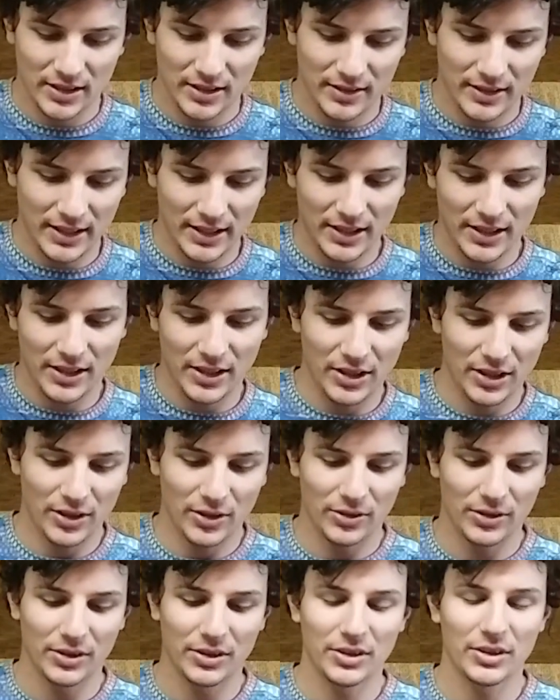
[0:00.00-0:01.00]
There you
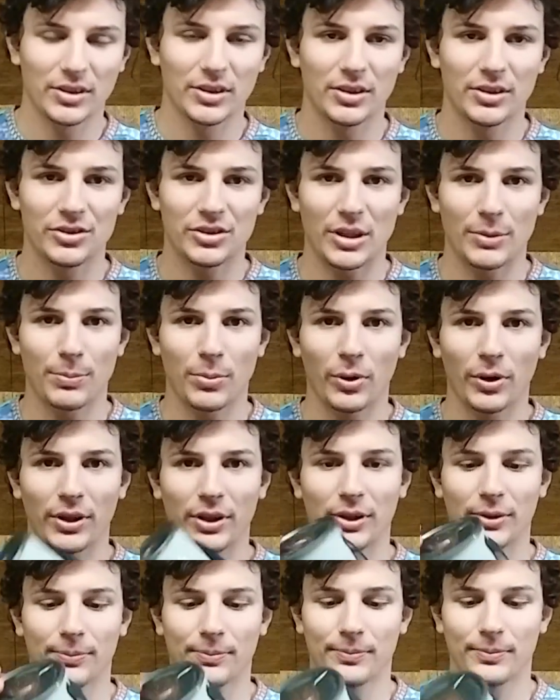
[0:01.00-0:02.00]
go,
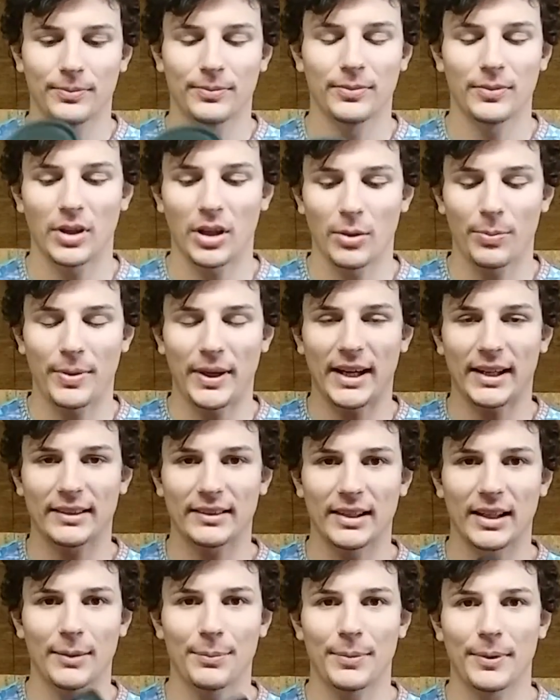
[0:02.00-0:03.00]
Jetboil, all packed
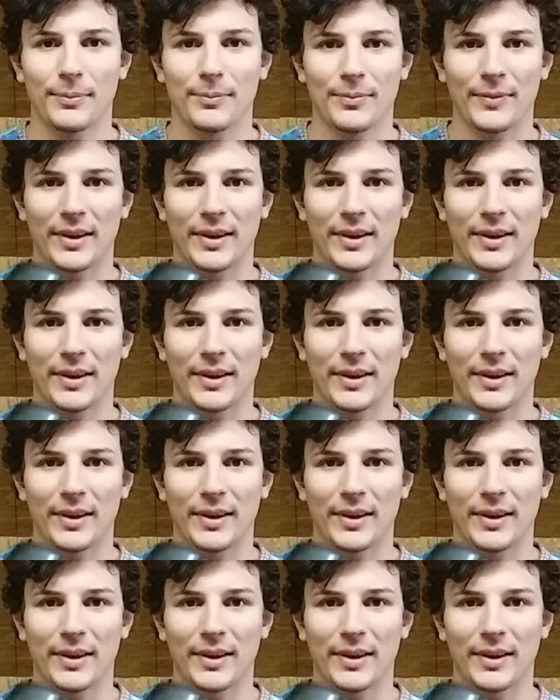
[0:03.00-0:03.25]
up.